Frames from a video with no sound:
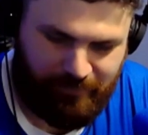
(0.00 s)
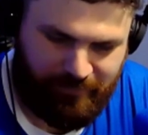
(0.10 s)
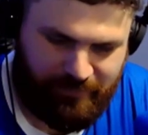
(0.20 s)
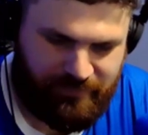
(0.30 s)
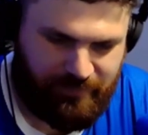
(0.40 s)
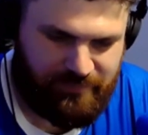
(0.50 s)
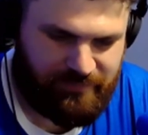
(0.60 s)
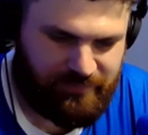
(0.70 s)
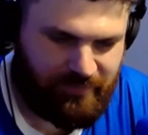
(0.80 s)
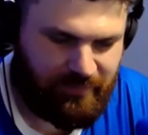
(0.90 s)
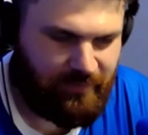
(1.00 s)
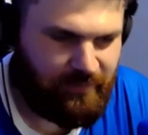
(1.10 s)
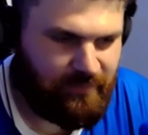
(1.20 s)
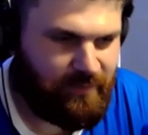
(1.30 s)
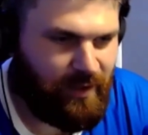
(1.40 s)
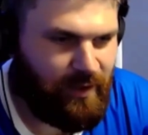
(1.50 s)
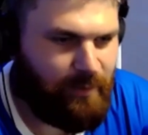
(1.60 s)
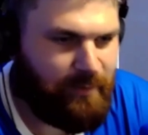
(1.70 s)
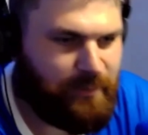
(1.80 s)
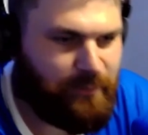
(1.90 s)
Because there was, I
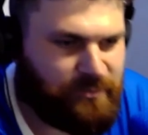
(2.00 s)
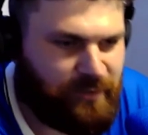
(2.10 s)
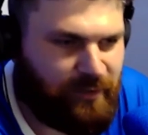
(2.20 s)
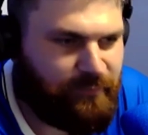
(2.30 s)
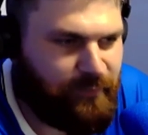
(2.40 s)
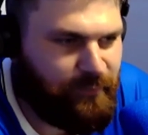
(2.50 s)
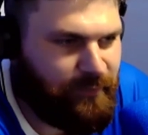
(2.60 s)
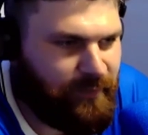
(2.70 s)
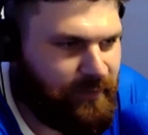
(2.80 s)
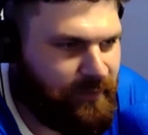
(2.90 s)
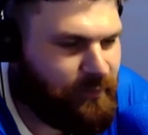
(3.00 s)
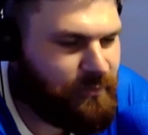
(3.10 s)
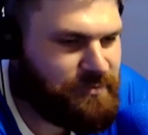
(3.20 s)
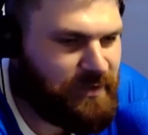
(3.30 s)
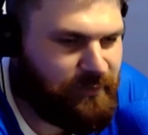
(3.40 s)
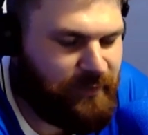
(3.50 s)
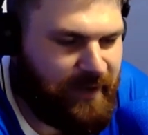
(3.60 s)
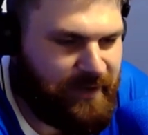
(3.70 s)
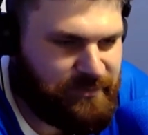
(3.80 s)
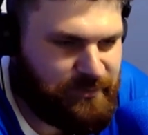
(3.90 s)
mean, I watch a lot of other content
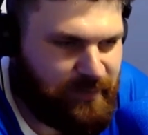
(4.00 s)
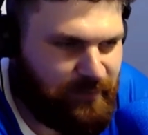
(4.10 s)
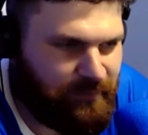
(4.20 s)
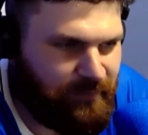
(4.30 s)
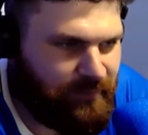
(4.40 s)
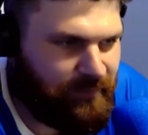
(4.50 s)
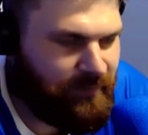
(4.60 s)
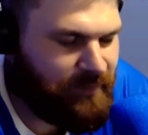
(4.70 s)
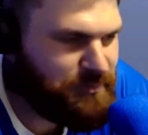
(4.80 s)
creators as well,